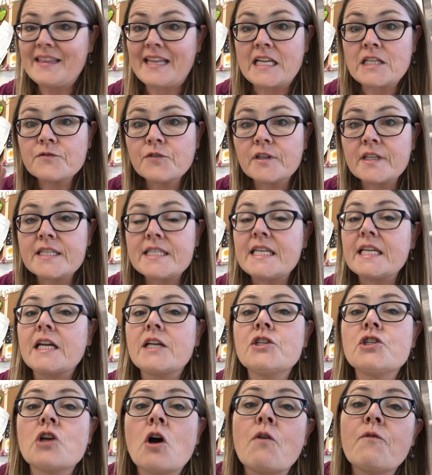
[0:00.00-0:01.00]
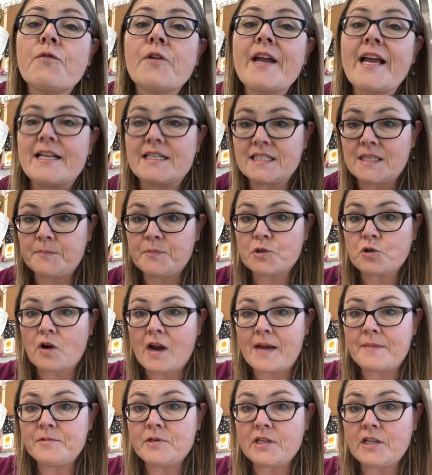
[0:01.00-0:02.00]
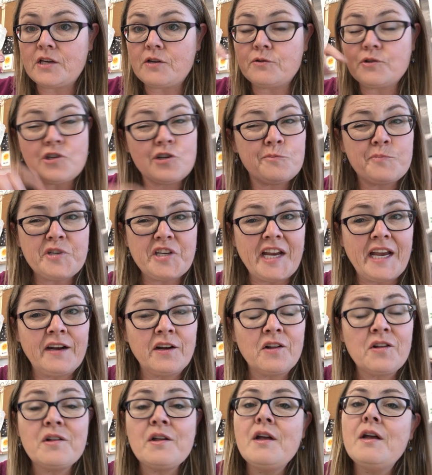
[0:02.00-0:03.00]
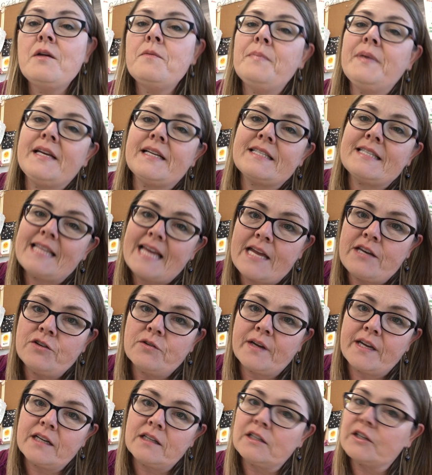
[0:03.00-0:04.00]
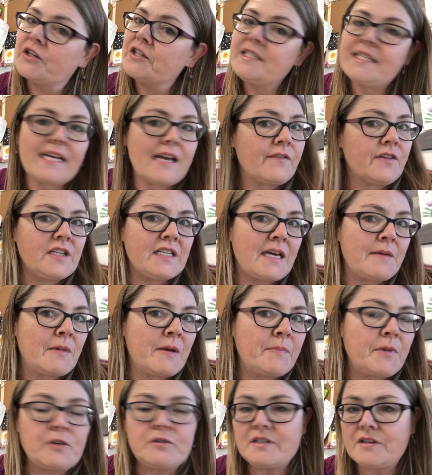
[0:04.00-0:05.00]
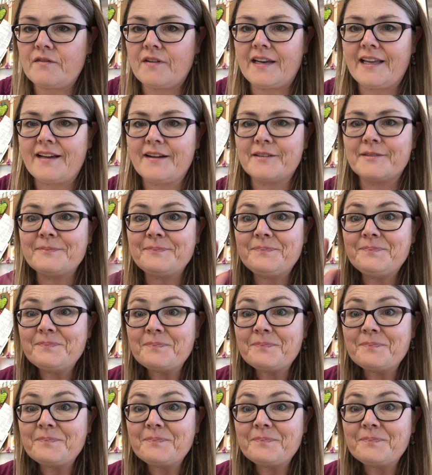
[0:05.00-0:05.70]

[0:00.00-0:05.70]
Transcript: Thanks for listening, and don't forget, subscribe to the YouTube channel, because then you'll get alerts every time I post a video.